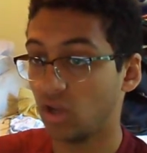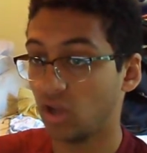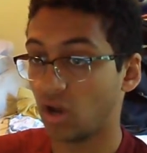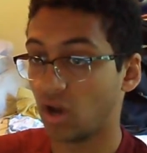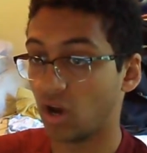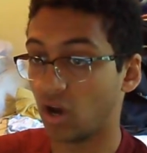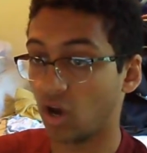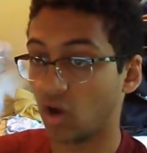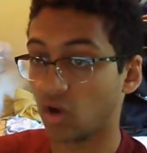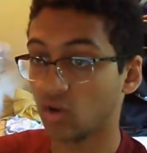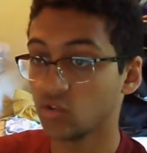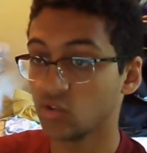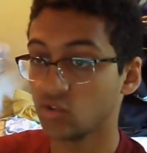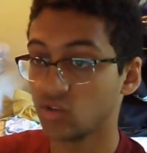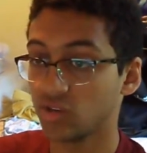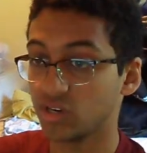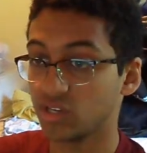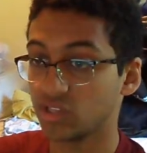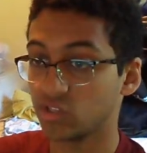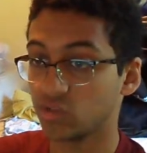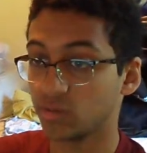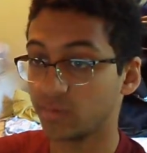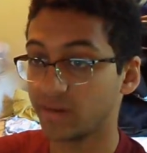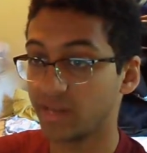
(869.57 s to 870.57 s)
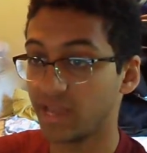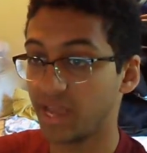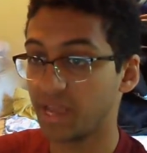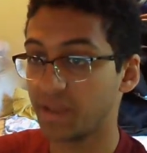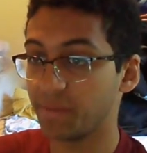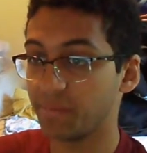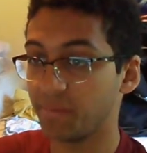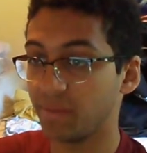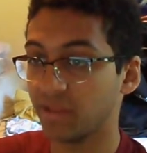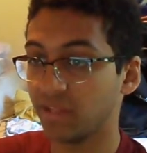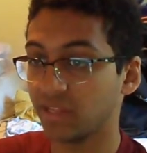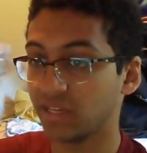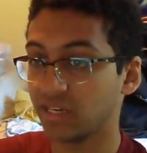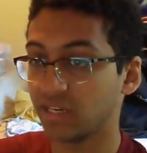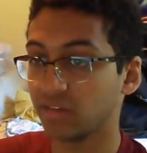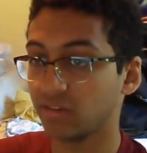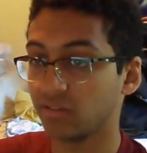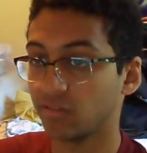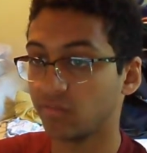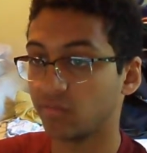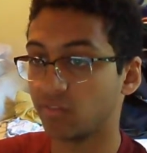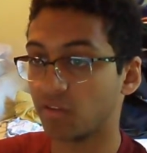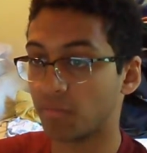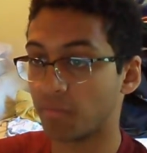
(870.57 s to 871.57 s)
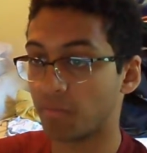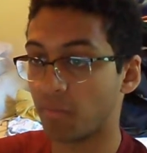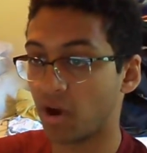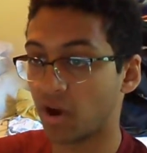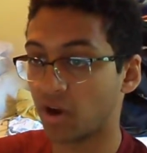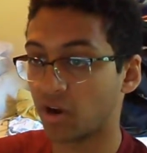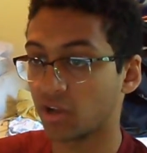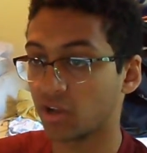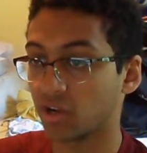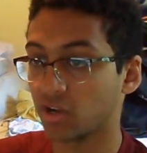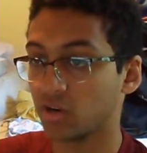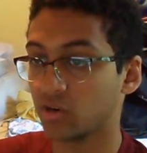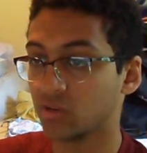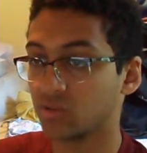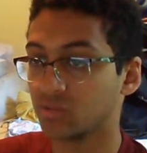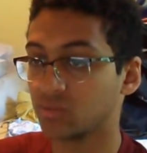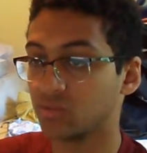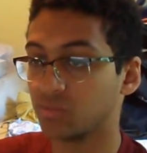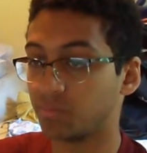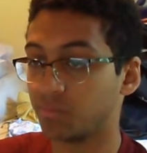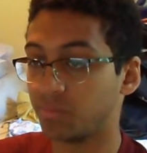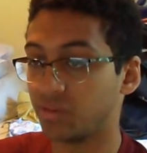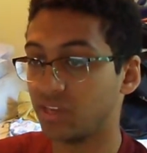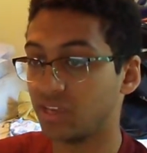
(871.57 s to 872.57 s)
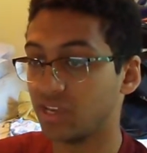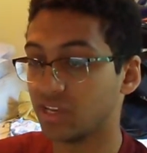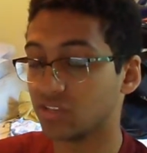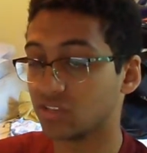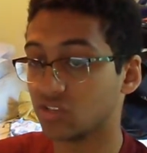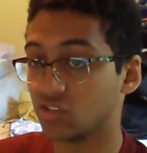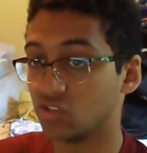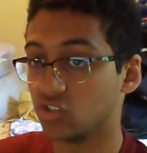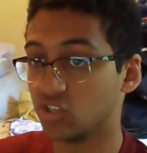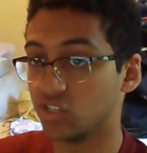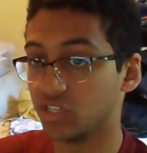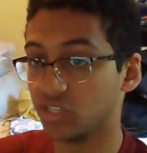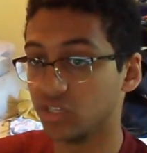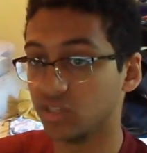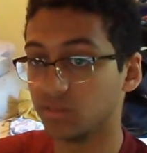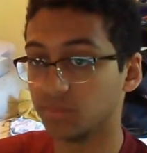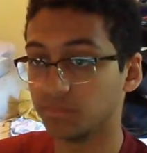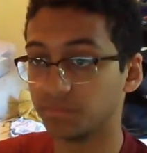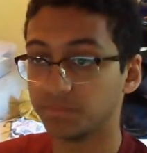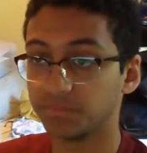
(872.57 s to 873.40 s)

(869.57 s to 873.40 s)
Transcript: 128 million from Monaco to PSG.